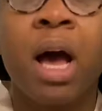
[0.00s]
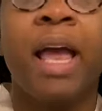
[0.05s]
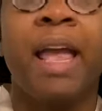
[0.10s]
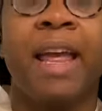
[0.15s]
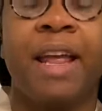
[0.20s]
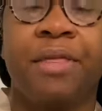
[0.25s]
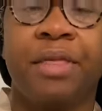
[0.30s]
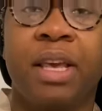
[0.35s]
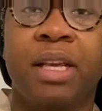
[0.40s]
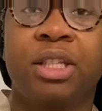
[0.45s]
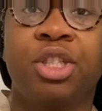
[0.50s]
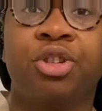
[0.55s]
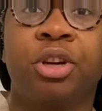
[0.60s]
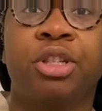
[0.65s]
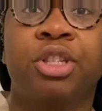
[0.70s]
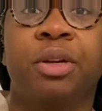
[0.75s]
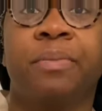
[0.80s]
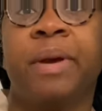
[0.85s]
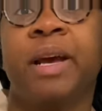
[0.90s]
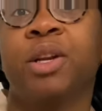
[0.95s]
in the
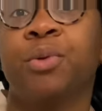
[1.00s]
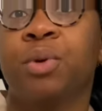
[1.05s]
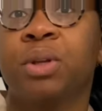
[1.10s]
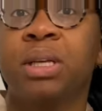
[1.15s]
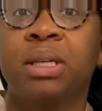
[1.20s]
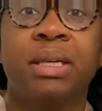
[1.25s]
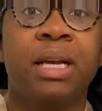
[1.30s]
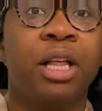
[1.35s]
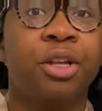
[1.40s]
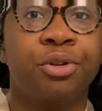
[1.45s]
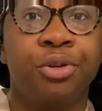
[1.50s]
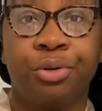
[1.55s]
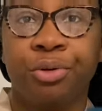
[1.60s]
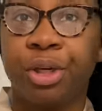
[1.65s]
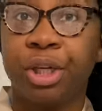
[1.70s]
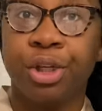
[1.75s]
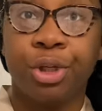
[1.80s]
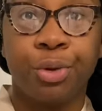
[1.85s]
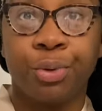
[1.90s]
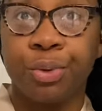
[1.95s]
instruction manual to tell you you
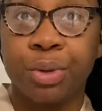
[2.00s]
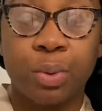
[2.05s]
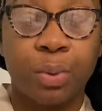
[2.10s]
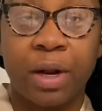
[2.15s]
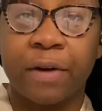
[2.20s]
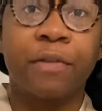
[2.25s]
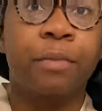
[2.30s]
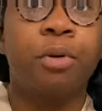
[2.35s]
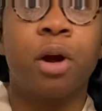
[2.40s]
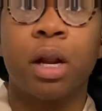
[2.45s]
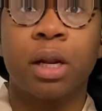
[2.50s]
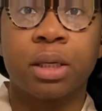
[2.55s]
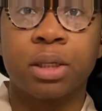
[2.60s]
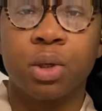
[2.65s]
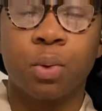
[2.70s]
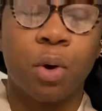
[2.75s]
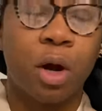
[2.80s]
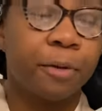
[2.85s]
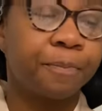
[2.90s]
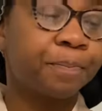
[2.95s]
can use whatever products
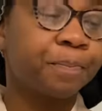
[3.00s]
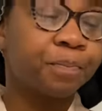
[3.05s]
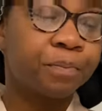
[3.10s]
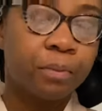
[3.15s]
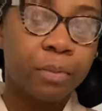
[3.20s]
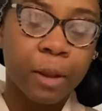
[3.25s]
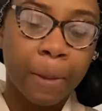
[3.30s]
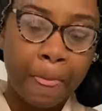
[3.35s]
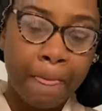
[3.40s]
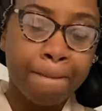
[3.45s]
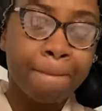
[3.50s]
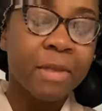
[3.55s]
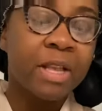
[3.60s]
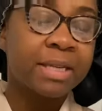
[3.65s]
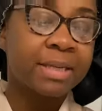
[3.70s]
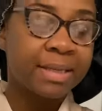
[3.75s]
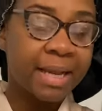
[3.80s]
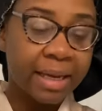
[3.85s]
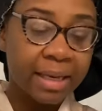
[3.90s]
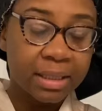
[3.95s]
you want.
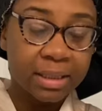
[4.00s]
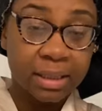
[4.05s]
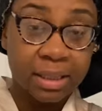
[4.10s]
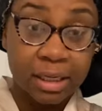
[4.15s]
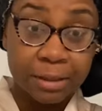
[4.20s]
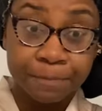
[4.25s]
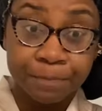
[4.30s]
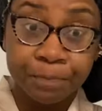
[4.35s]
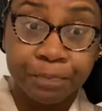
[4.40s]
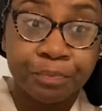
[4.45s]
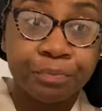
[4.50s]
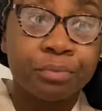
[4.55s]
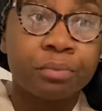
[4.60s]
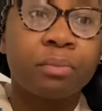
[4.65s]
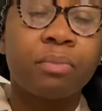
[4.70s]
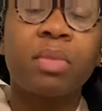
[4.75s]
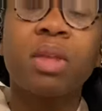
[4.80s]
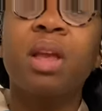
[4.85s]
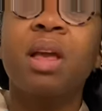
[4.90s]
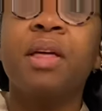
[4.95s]
Secondly,
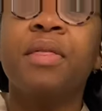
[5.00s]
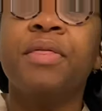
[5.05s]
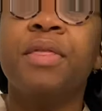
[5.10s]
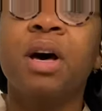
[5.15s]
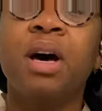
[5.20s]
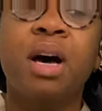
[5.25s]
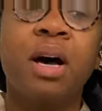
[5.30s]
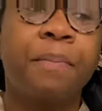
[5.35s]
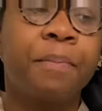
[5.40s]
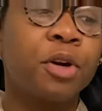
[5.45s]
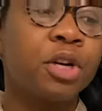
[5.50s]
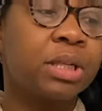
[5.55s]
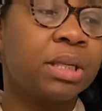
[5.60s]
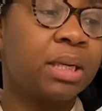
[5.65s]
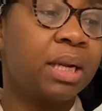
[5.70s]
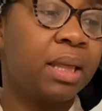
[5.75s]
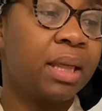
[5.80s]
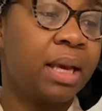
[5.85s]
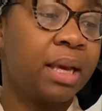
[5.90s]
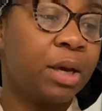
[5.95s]
the
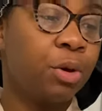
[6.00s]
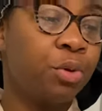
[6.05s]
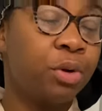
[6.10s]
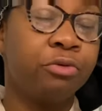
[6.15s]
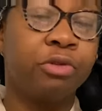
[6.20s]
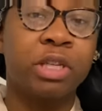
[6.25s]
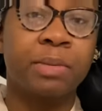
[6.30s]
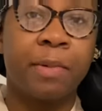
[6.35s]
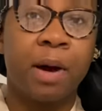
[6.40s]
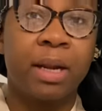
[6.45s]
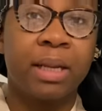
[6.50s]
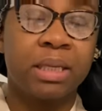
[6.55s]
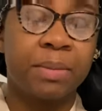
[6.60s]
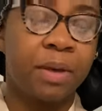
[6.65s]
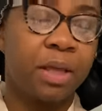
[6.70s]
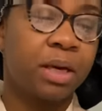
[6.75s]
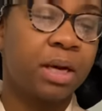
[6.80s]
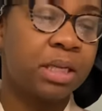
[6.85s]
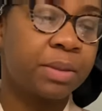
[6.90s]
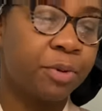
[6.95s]
person the, who responded to me,
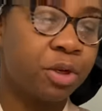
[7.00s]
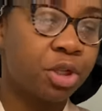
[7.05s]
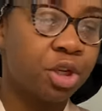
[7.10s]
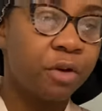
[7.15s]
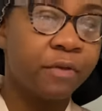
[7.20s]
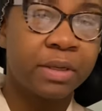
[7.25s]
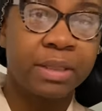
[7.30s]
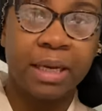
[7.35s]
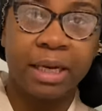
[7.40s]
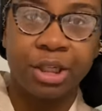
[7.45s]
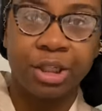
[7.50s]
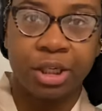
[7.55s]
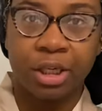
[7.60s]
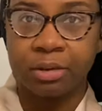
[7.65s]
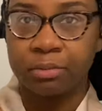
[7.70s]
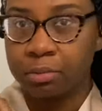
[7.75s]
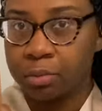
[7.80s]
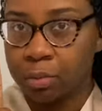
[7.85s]
the customer service agent,